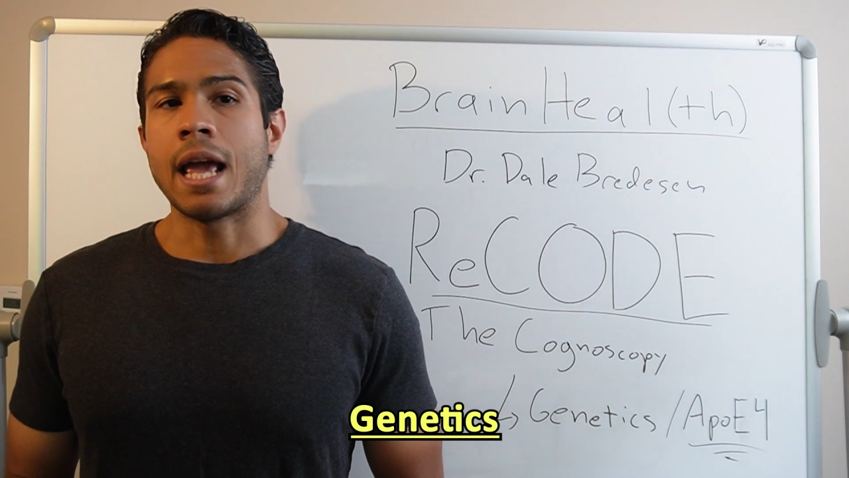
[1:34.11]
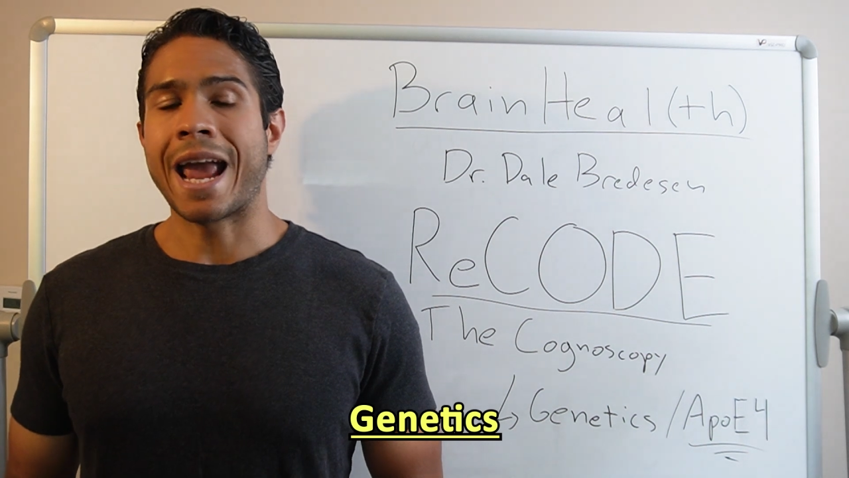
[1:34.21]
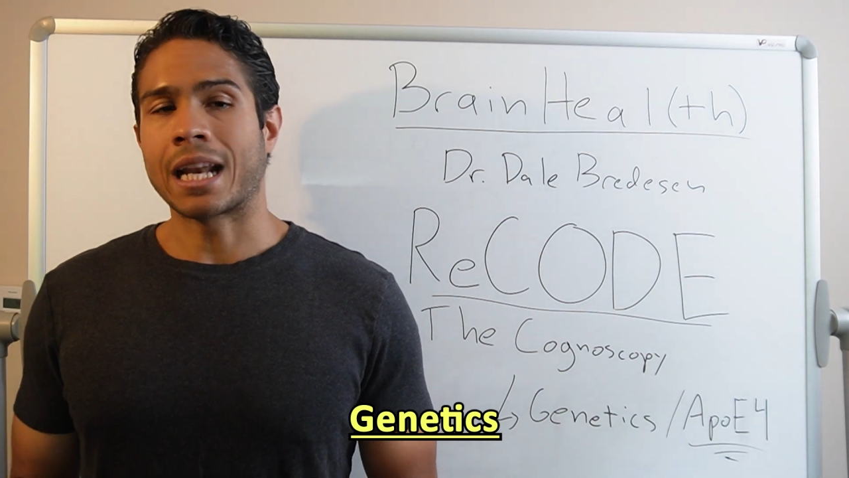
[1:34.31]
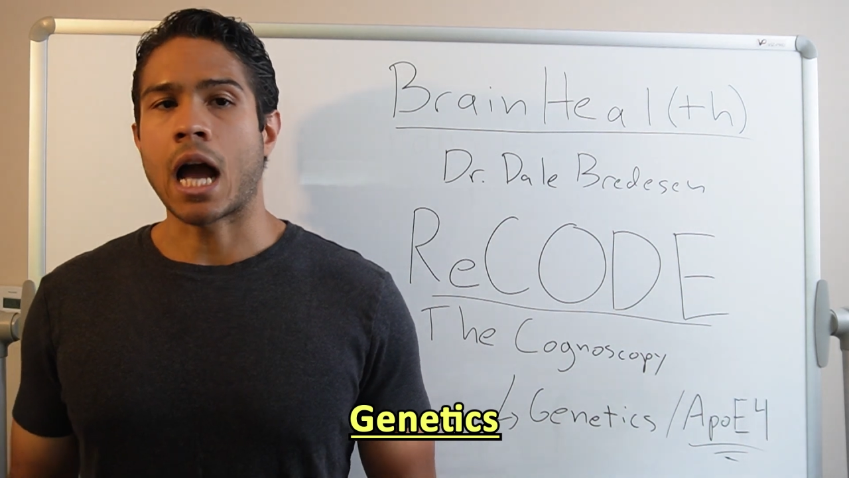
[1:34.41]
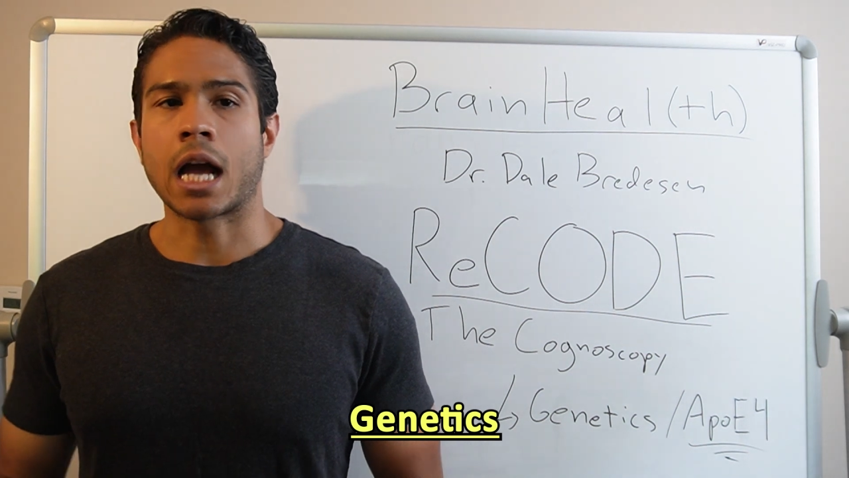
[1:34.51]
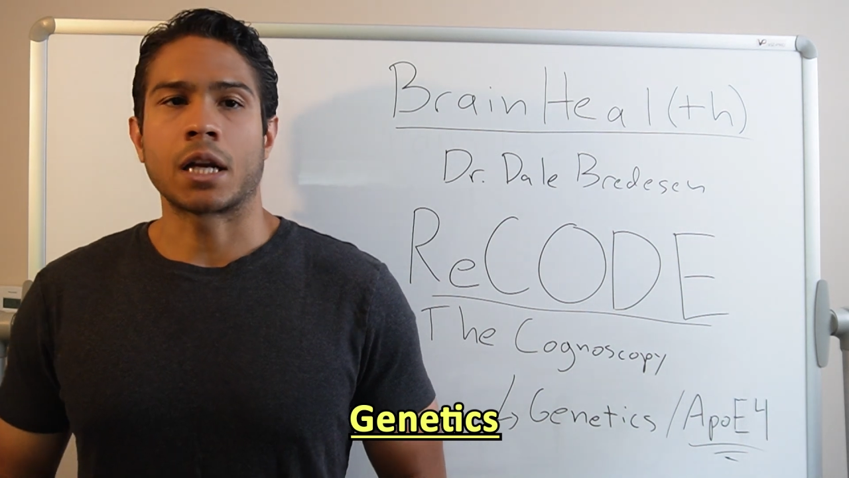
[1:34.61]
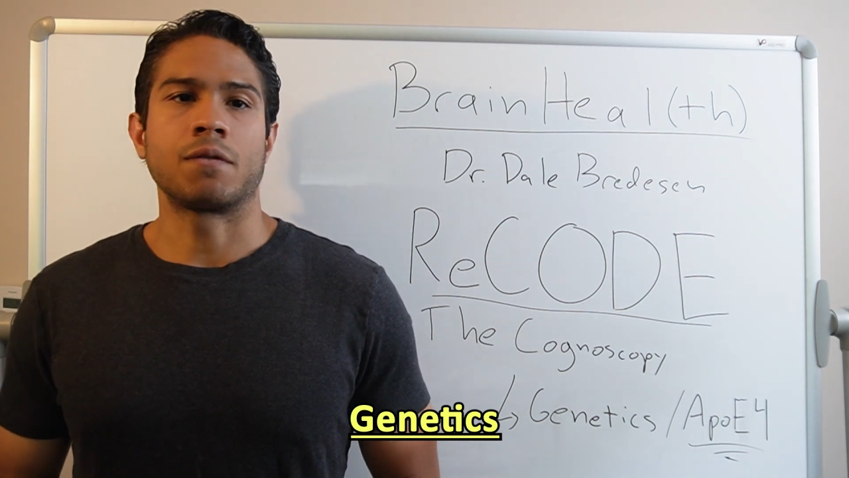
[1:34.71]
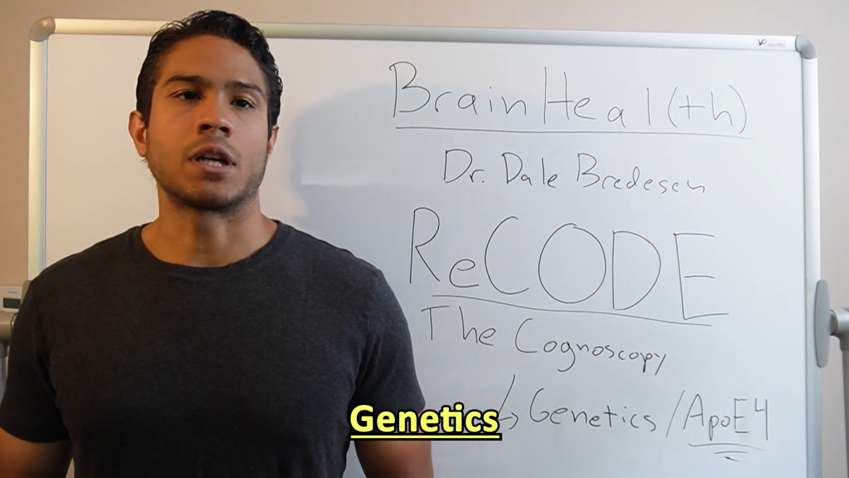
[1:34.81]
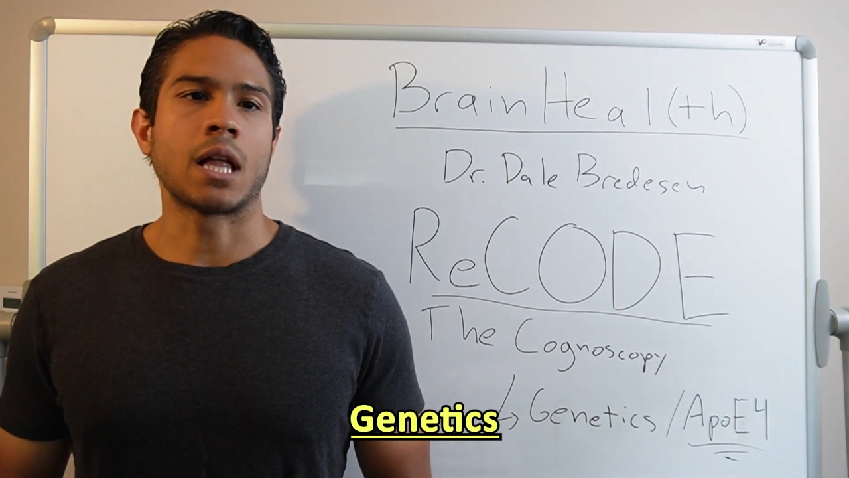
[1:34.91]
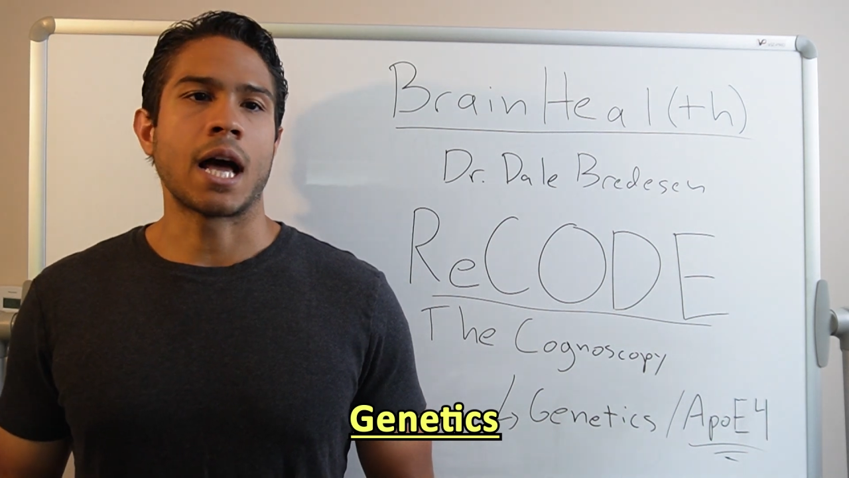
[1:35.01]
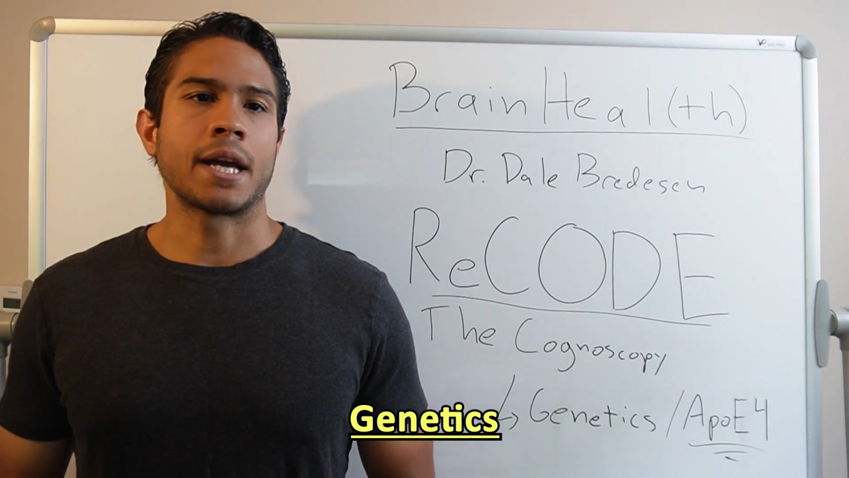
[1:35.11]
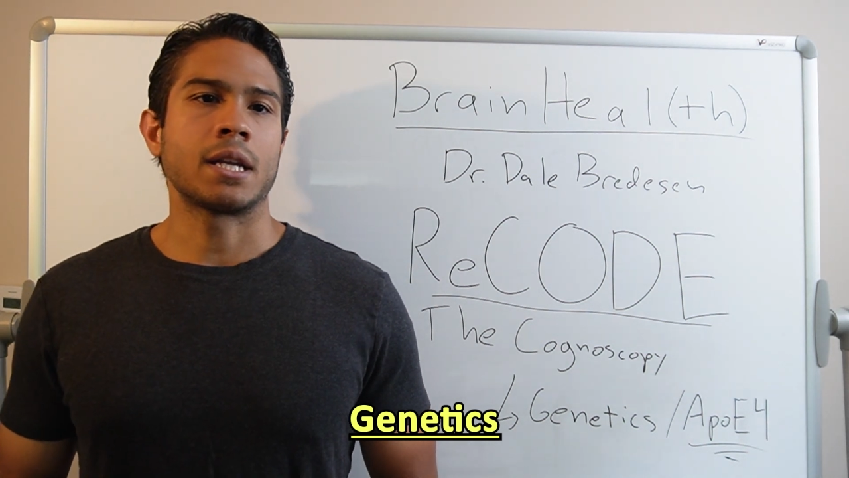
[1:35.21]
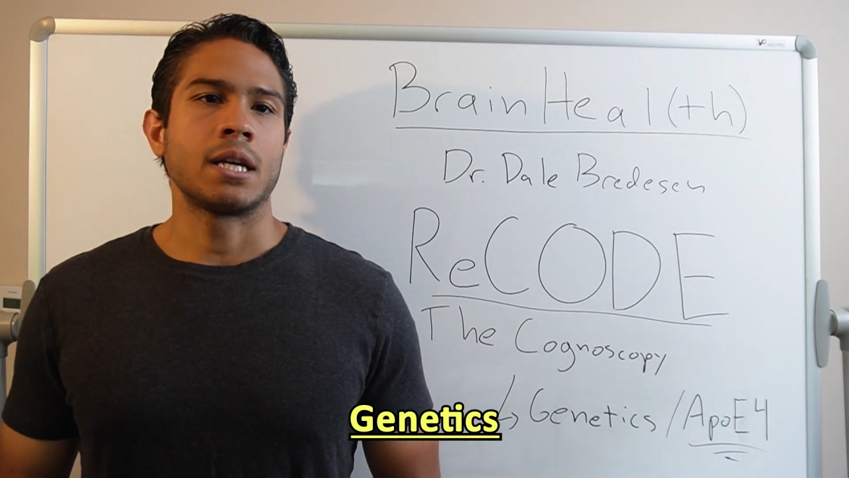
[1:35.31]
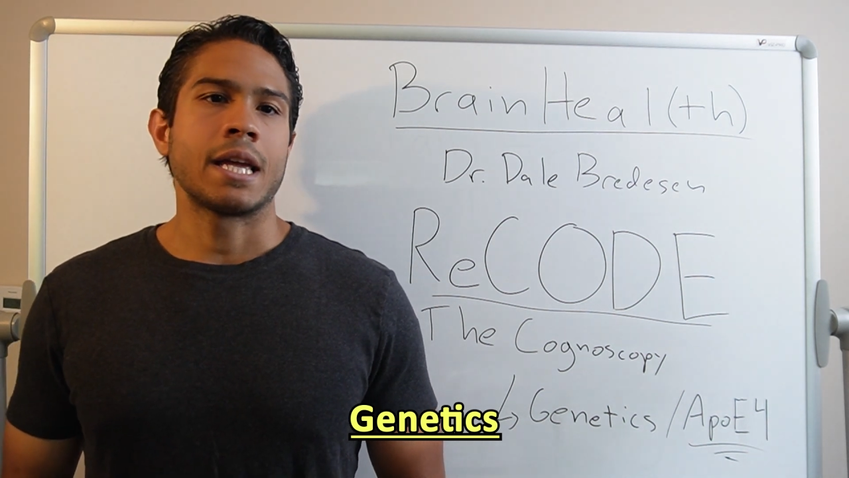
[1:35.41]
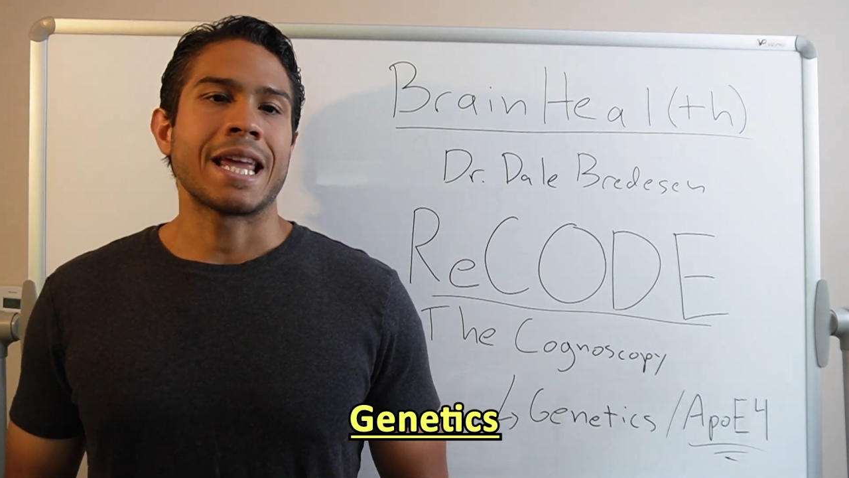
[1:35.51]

and cognitive decline